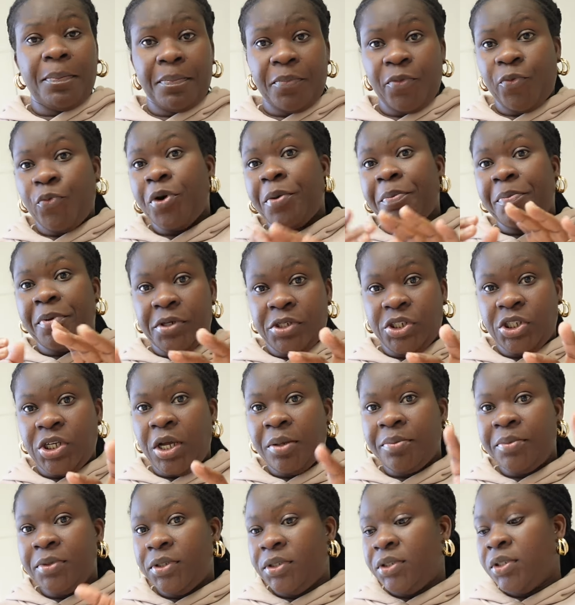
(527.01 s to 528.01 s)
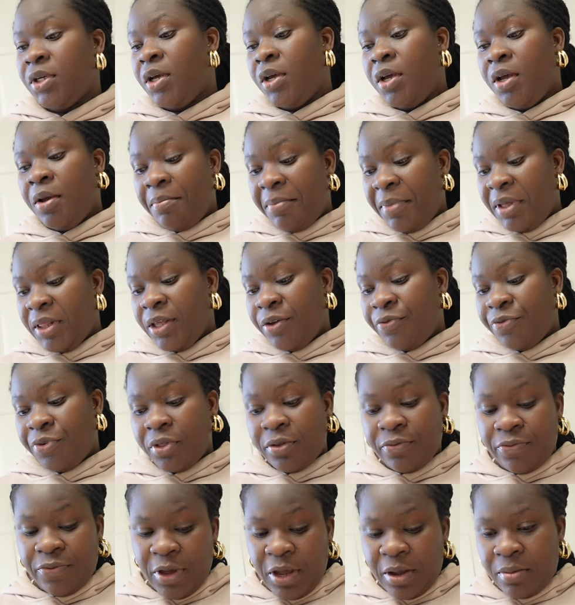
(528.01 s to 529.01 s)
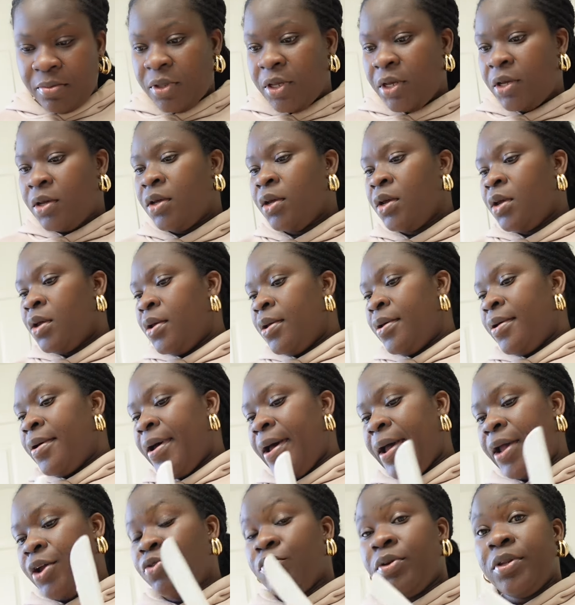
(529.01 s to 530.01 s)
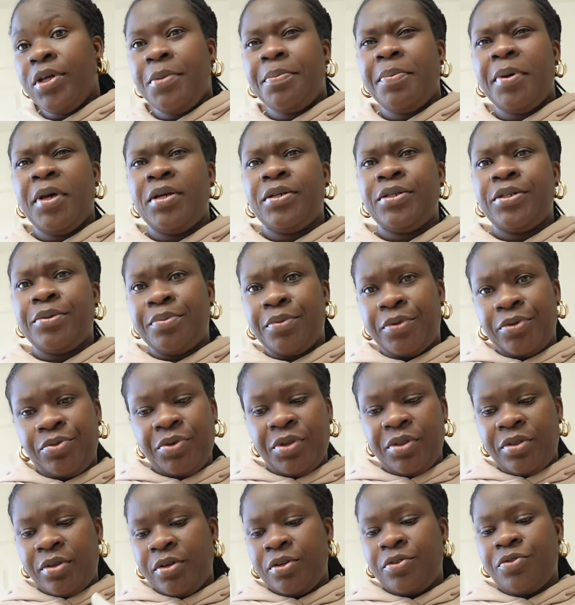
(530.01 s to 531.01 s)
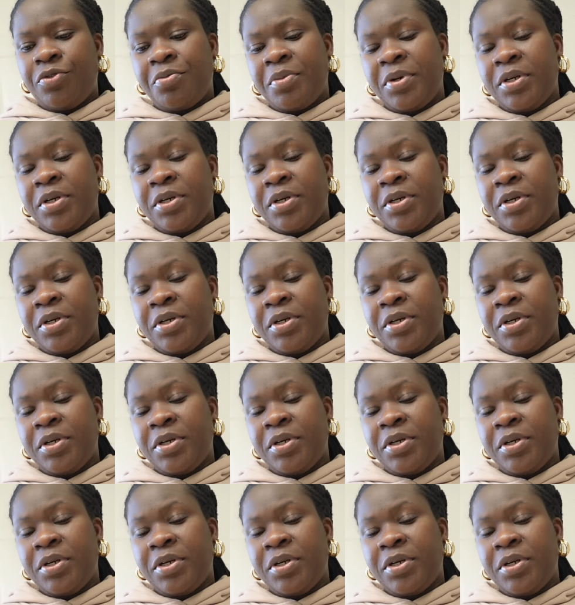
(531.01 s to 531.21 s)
were pajamas, mainly for the family. I only picked up 3 things for